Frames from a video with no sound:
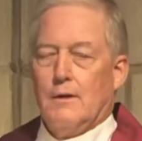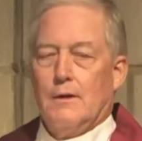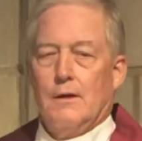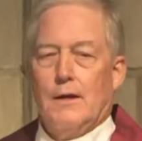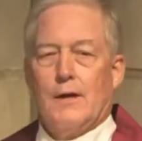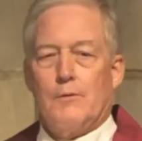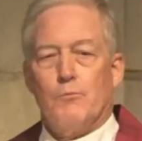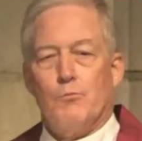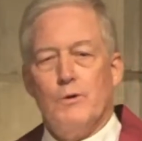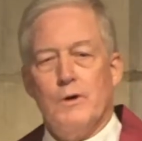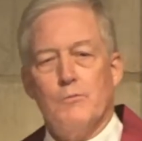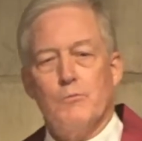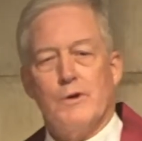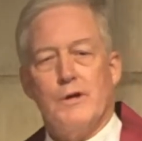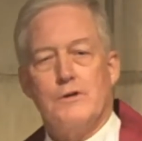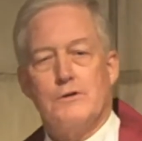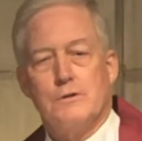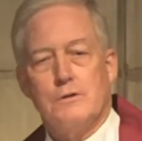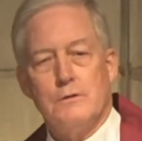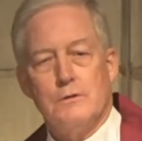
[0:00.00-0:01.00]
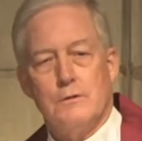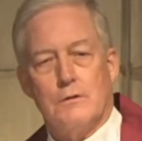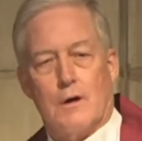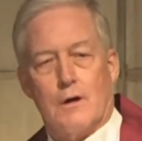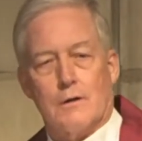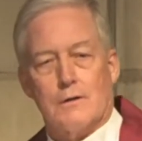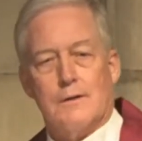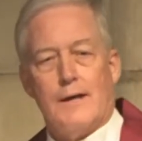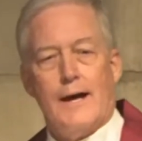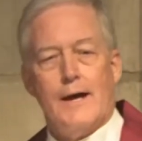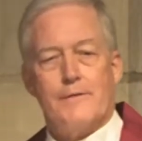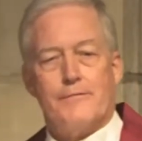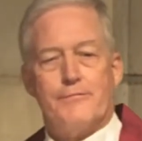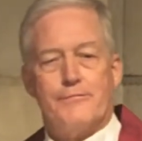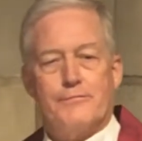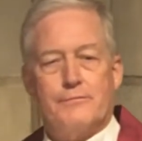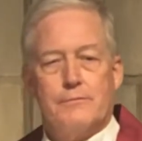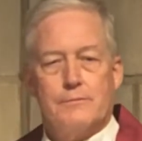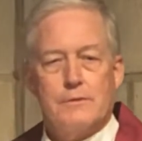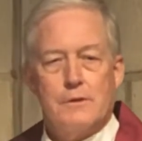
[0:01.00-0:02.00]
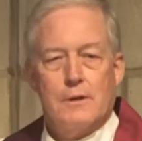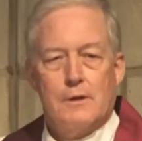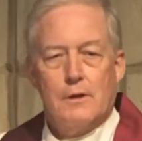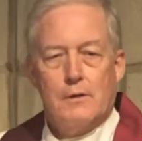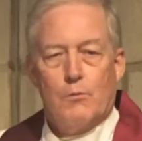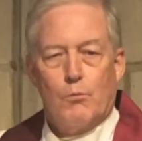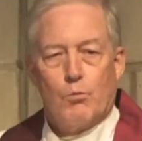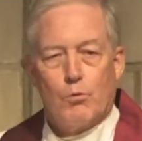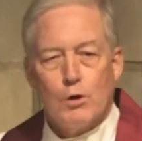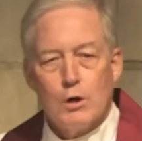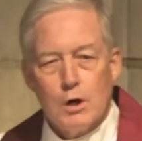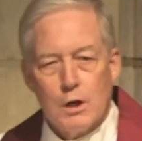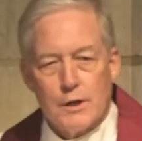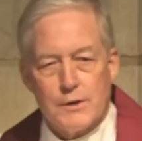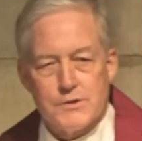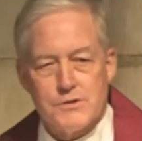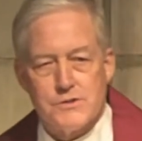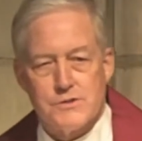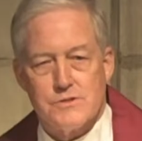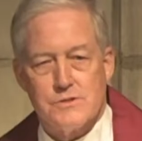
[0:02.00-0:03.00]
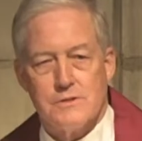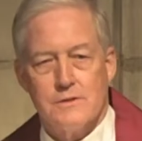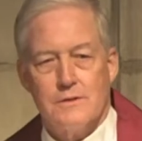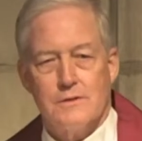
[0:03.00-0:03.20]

And when we do, our life works.